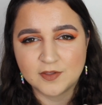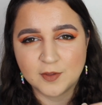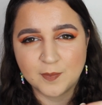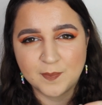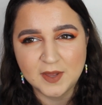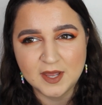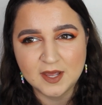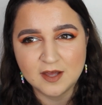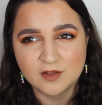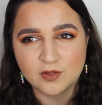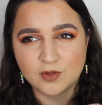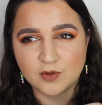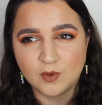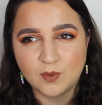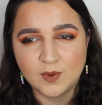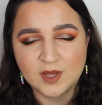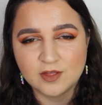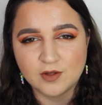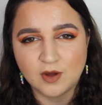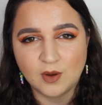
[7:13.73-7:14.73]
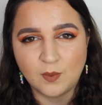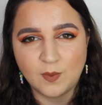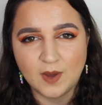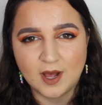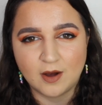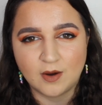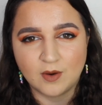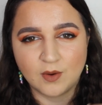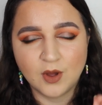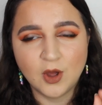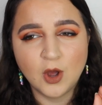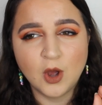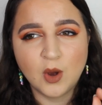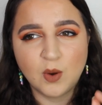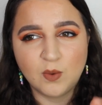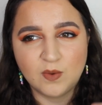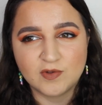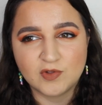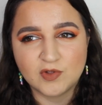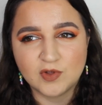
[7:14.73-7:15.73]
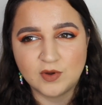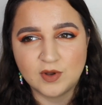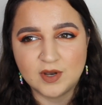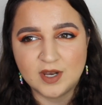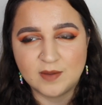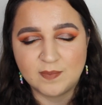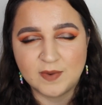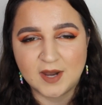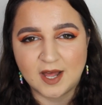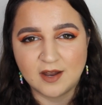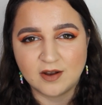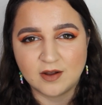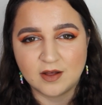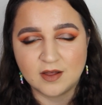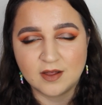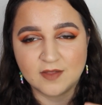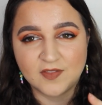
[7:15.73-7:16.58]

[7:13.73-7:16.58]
The pinks always go well with Sore Lip Liner.